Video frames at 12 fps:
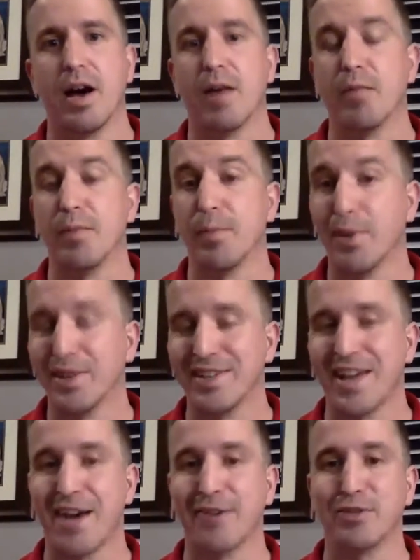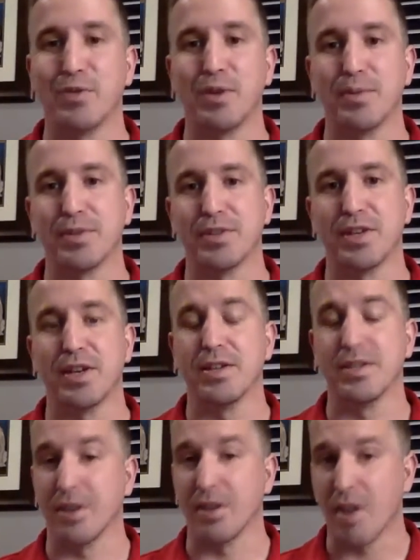When putting down 20%
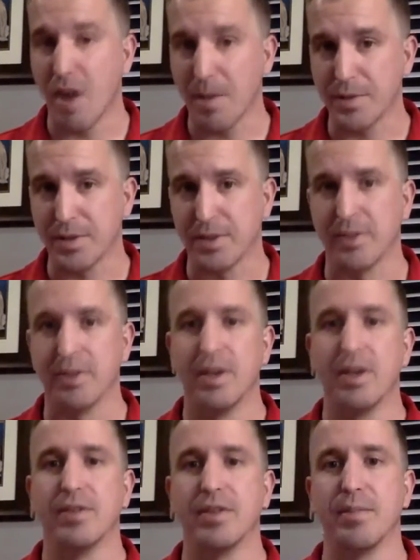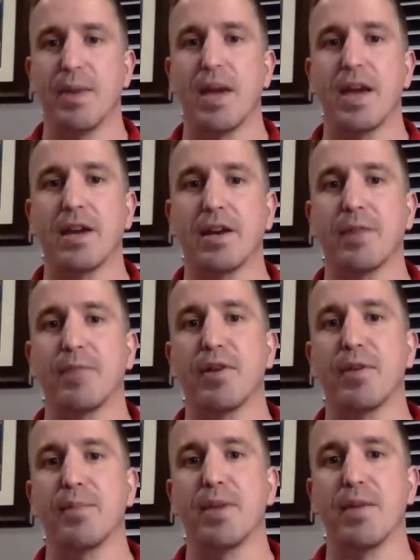isn't an option, then paying an
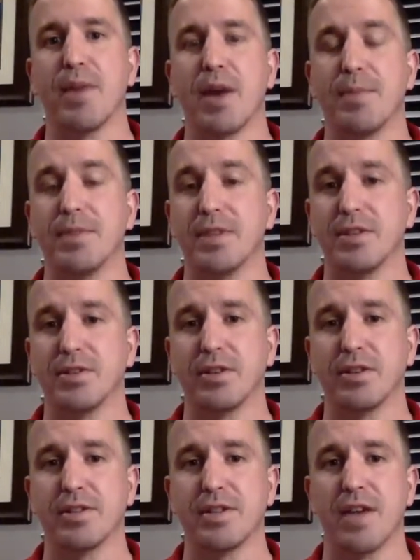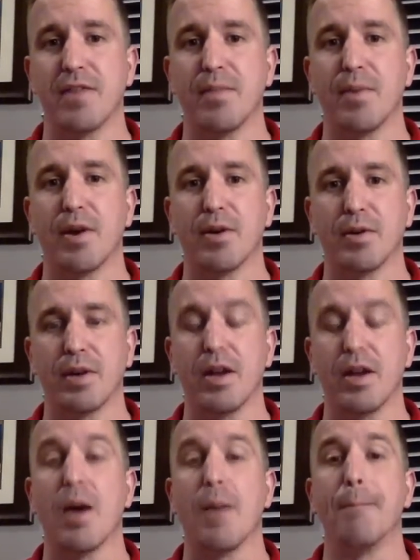upfront PMI potentially could save a borrower a
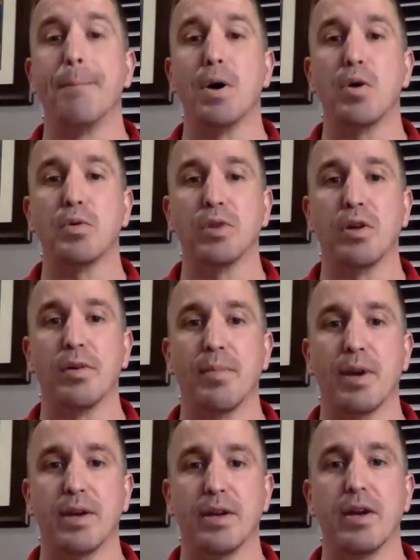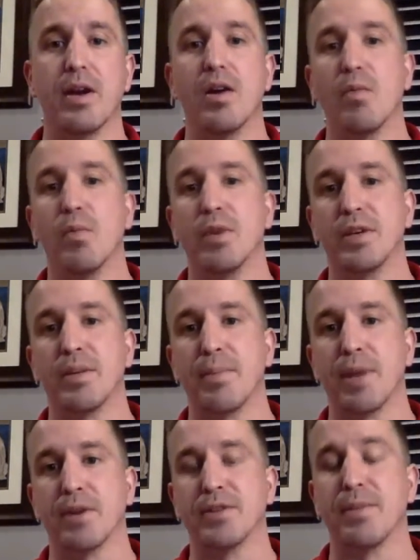boatload of money when
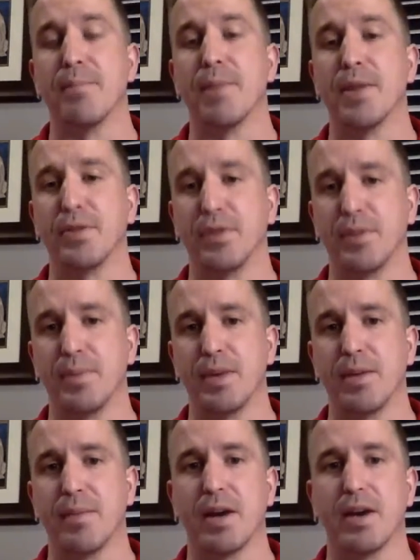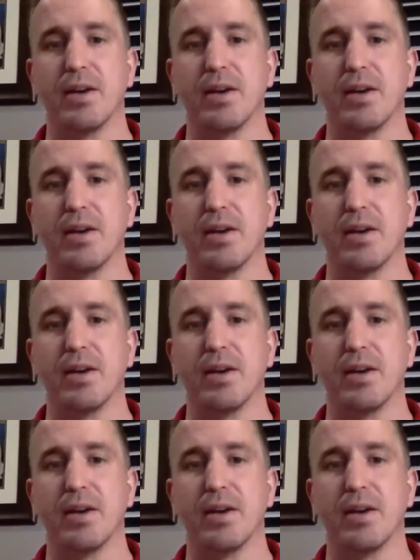compared to monthly PMI.